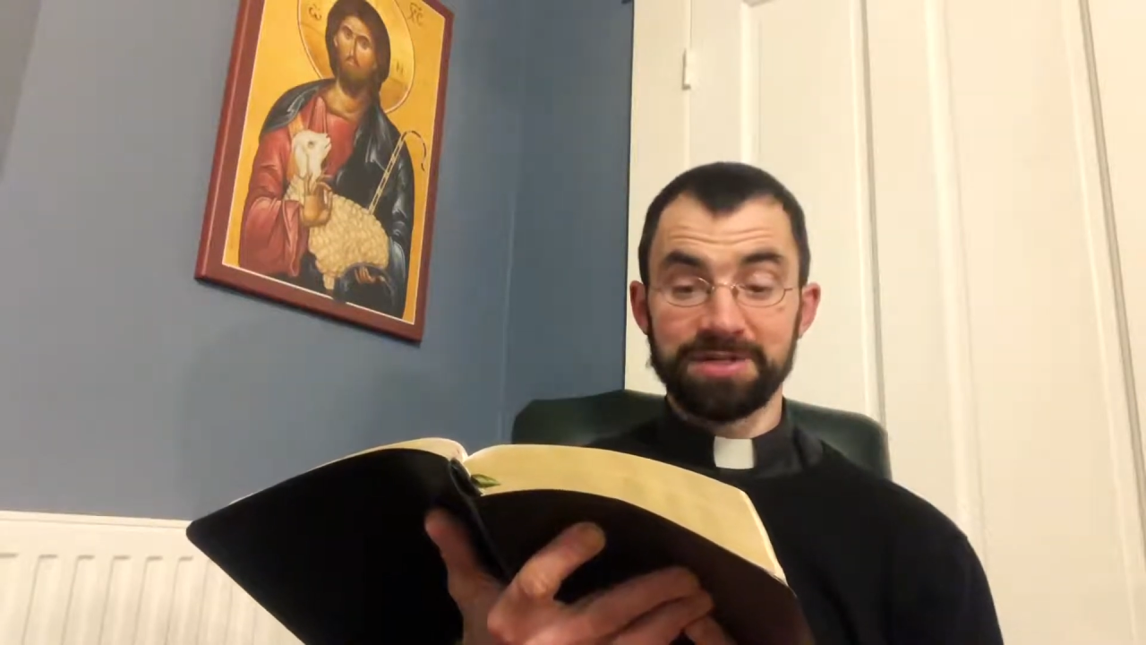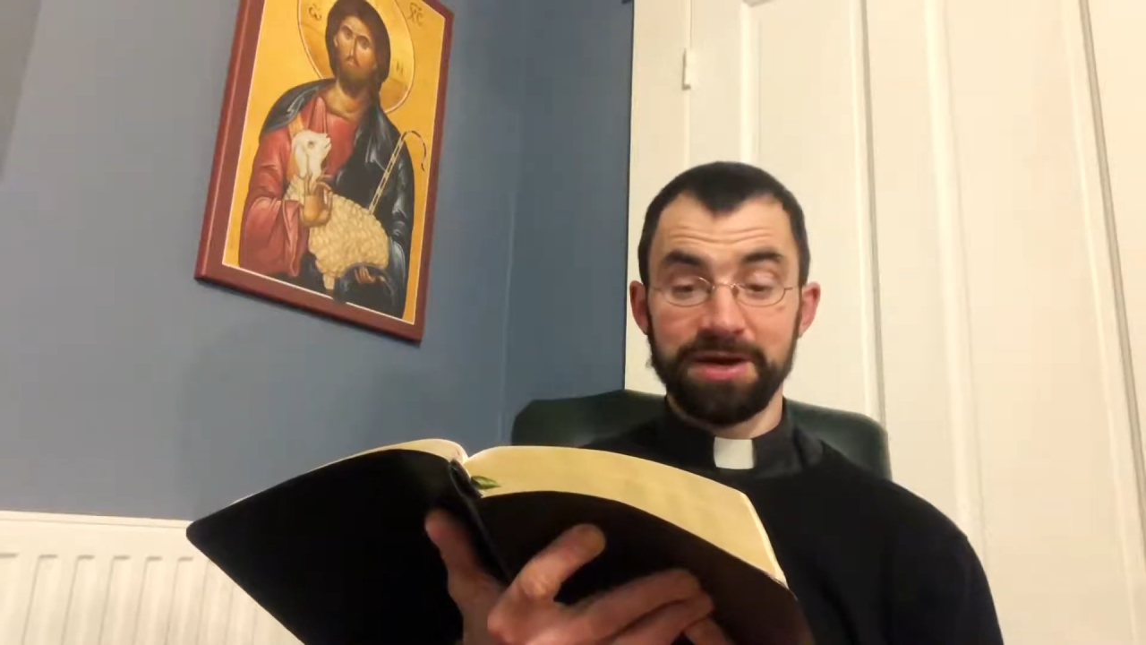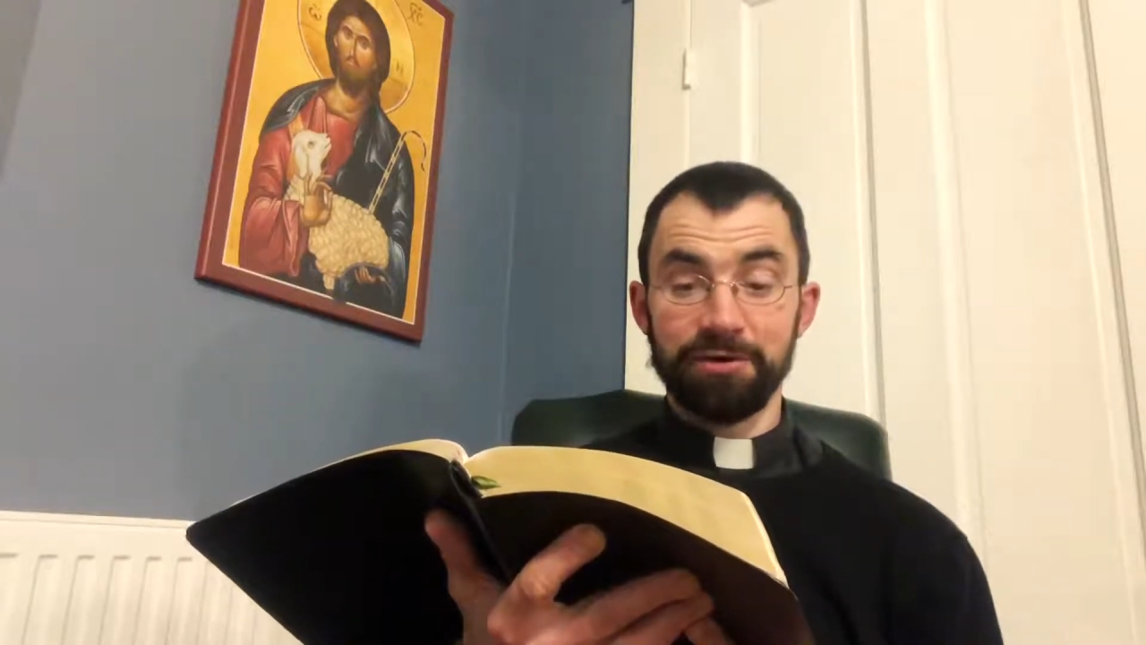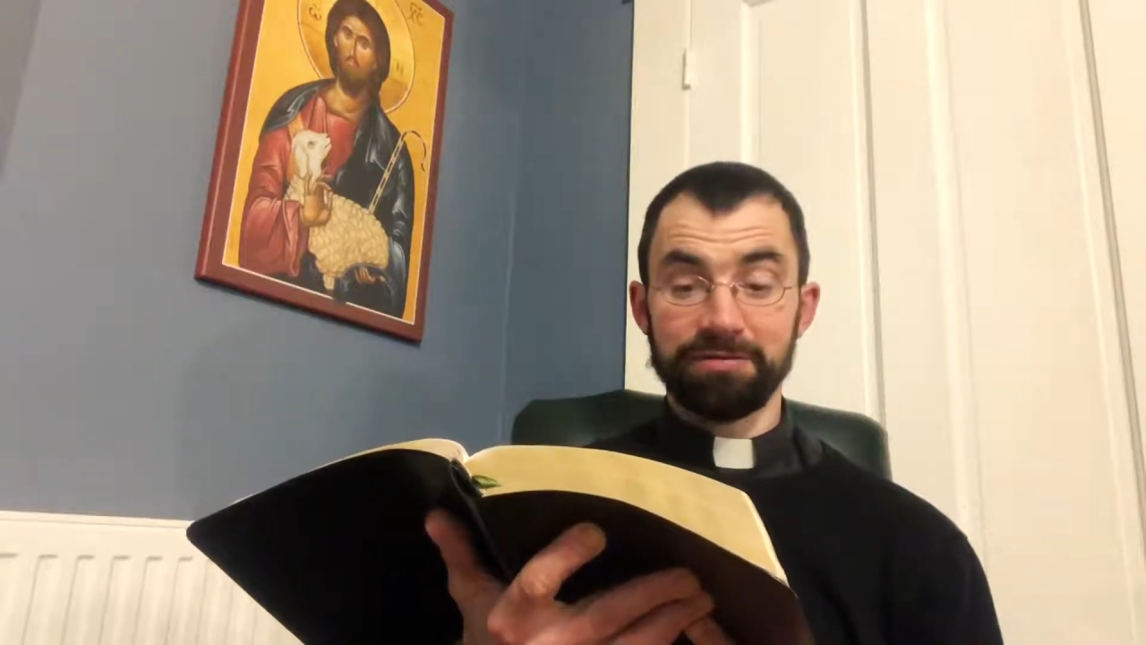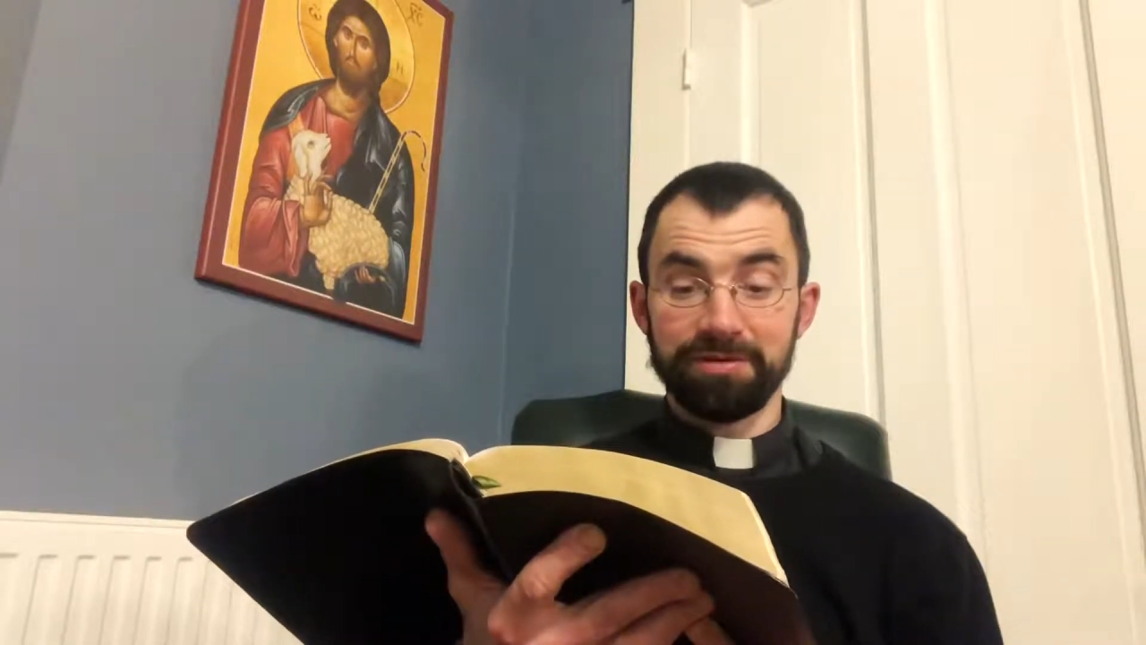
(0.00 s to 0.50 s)

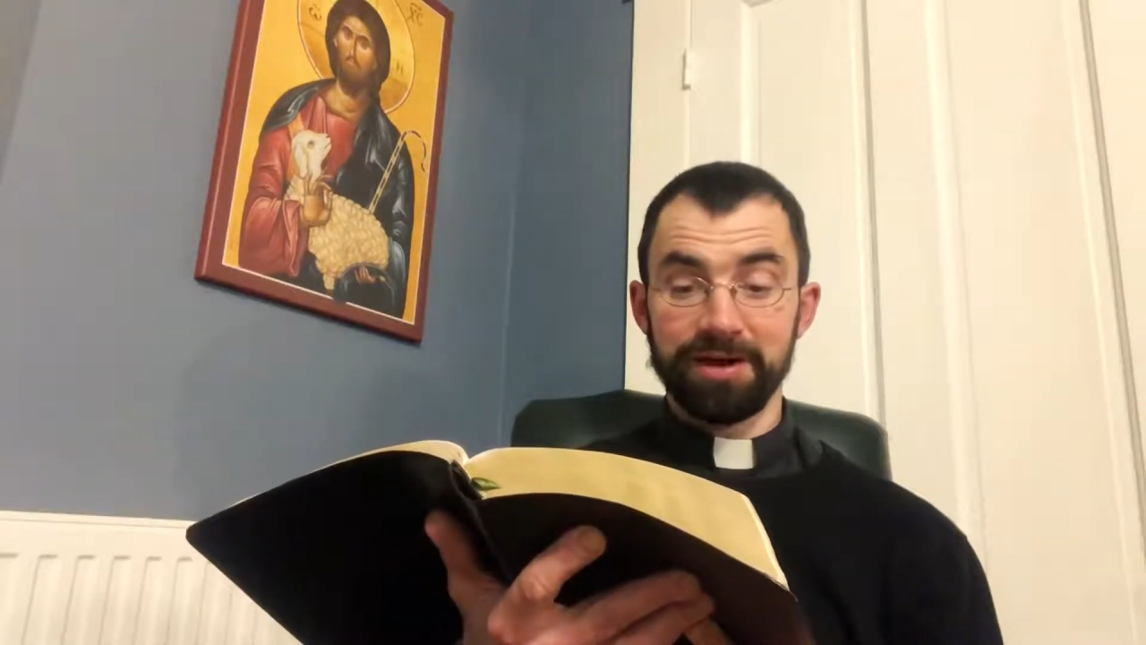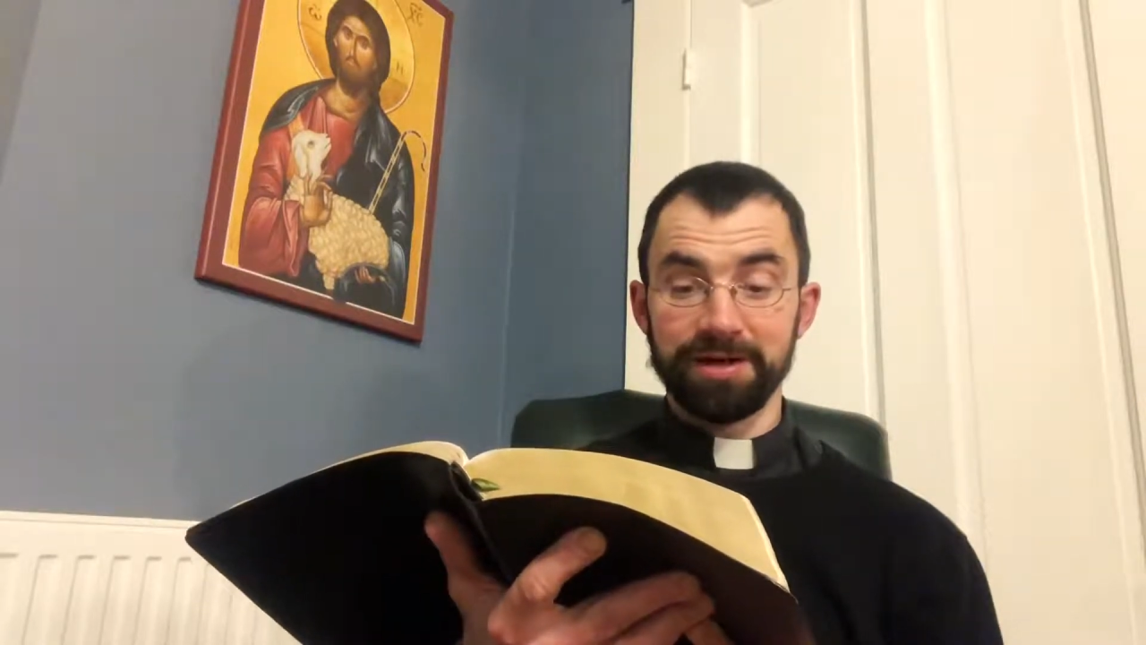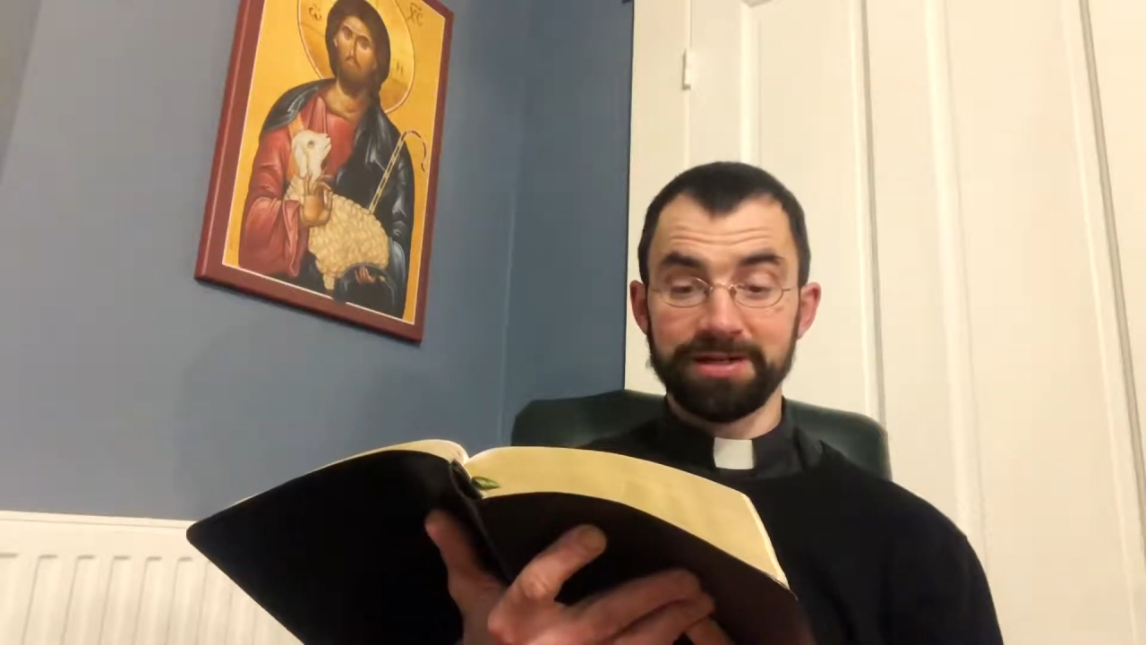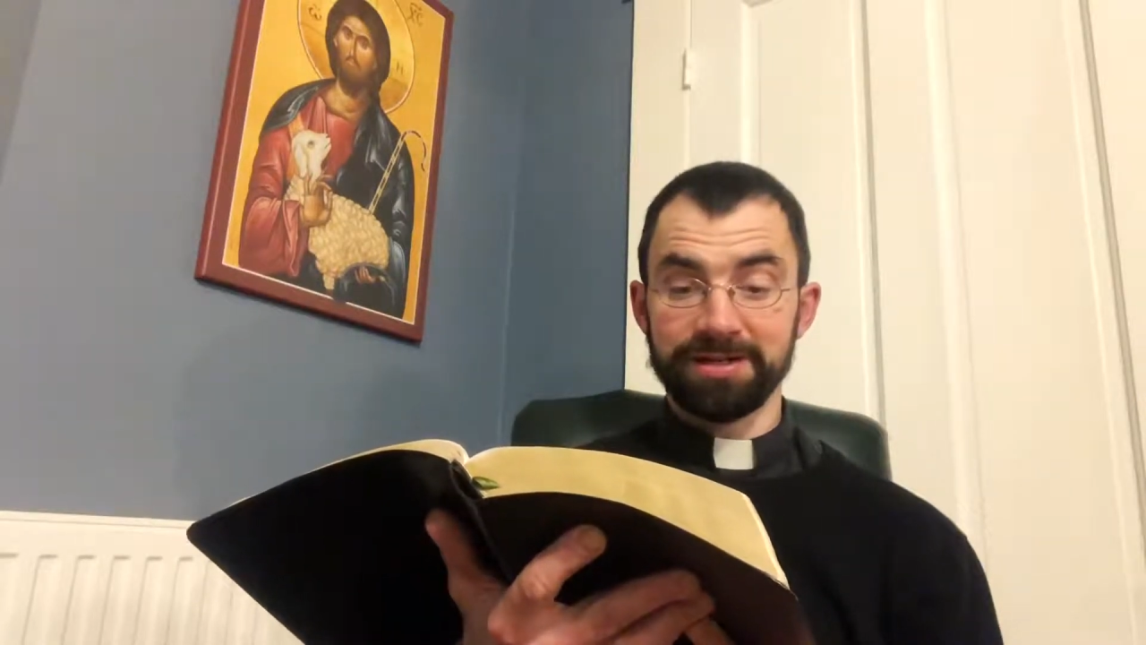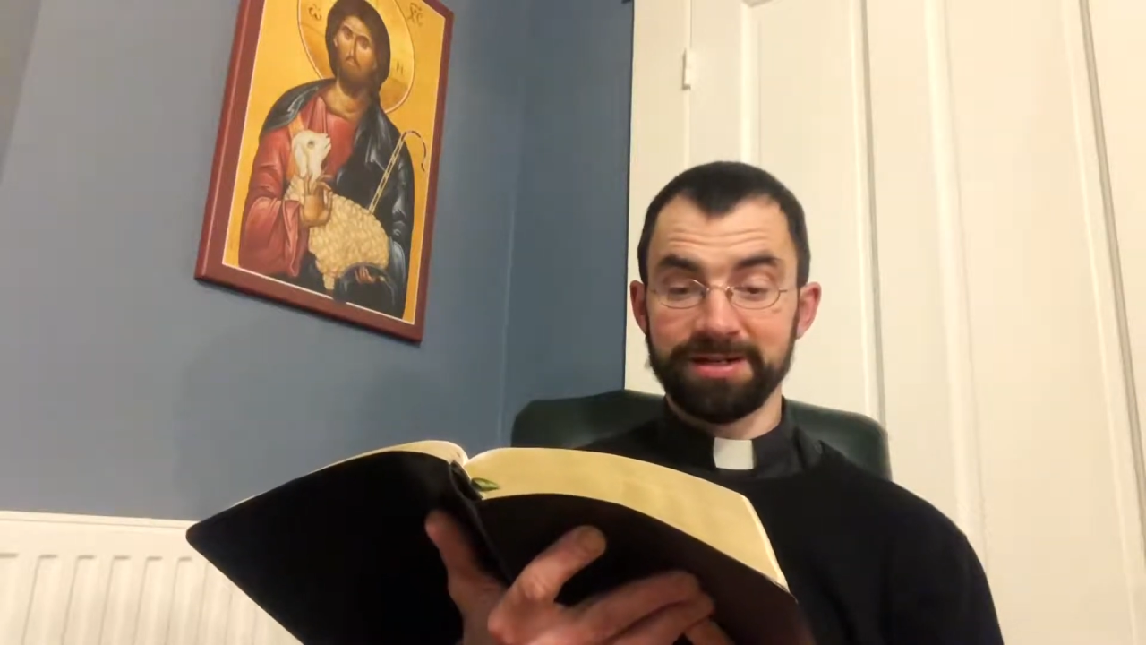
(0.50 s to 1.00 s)

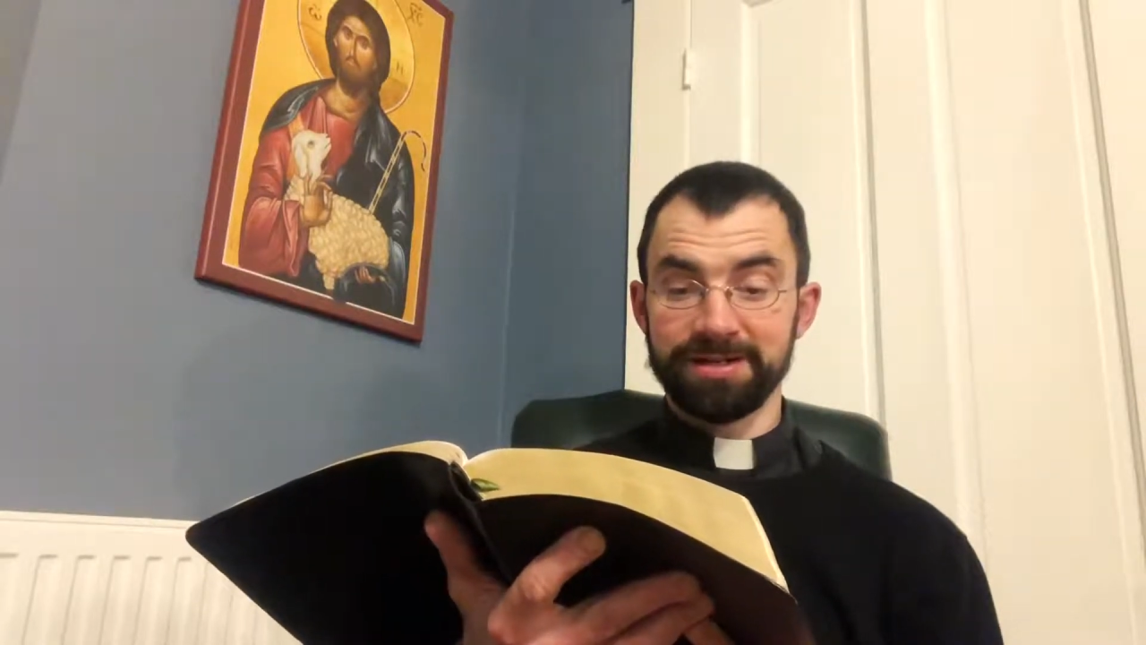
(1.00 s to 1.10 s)
terrified.